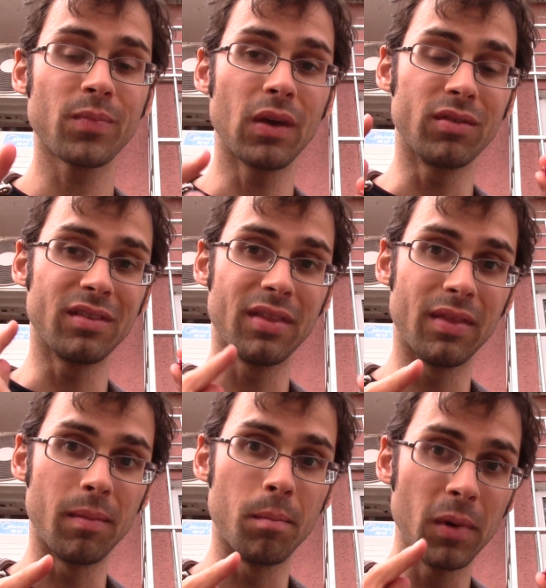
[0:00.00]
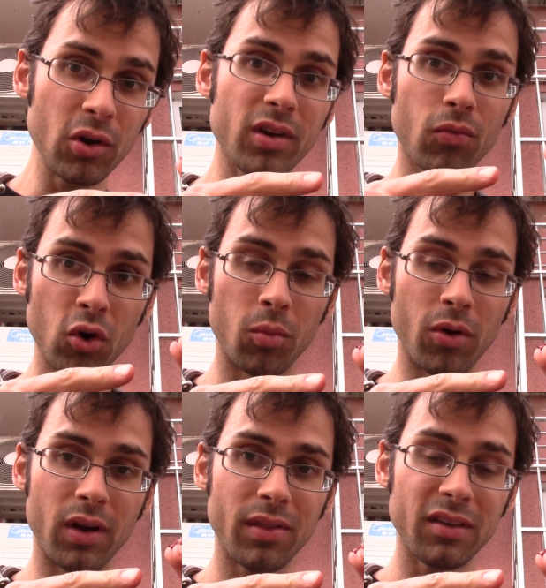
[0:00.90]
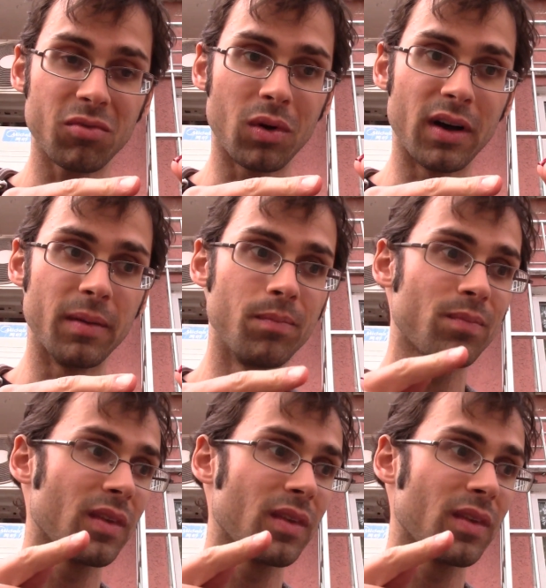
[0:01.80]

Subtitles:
There's Myrica rubra, this one,